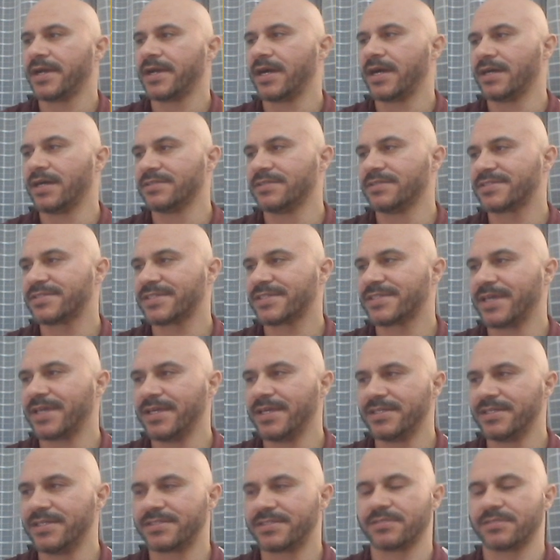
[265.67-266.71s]
In this
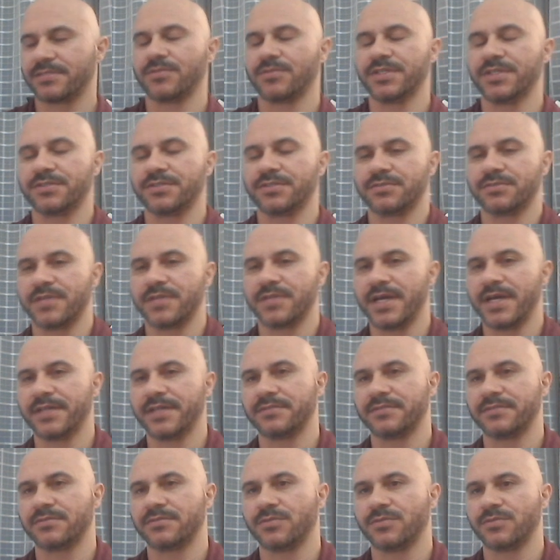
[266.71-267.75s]
case, when I do
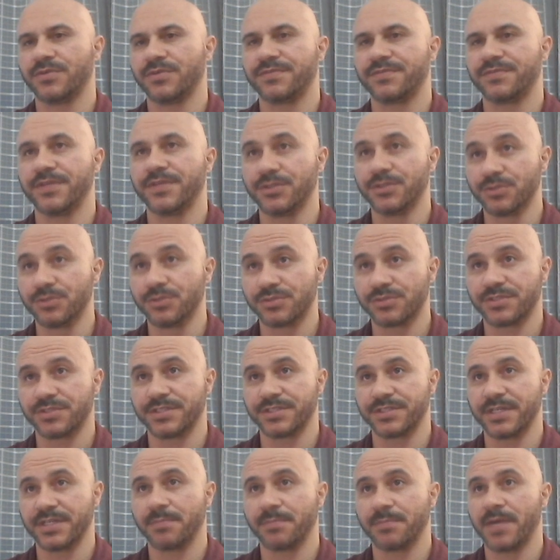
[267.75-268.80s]
that with the user
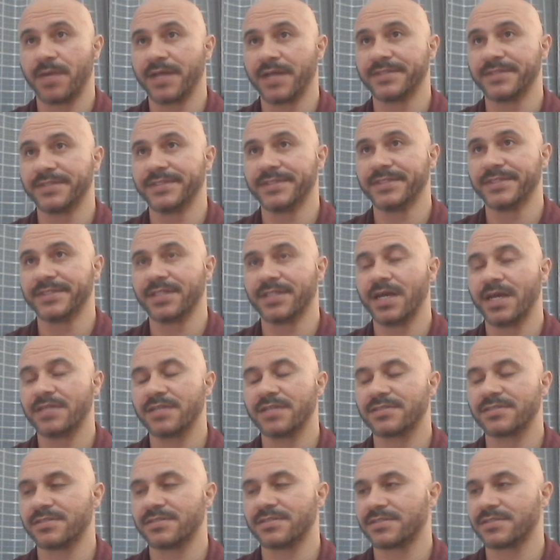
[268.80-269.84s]
that buy the
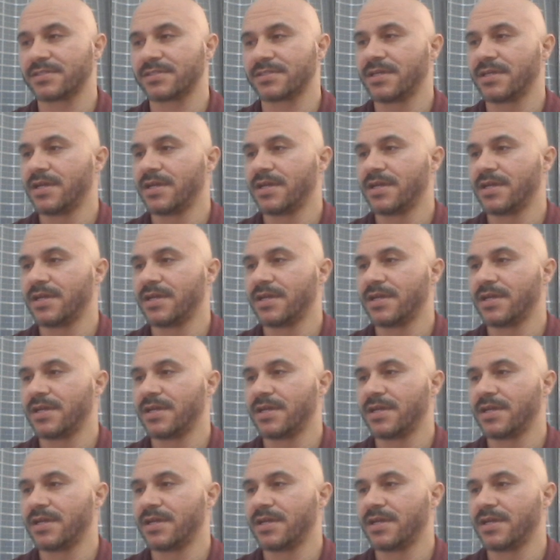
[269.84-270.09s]
license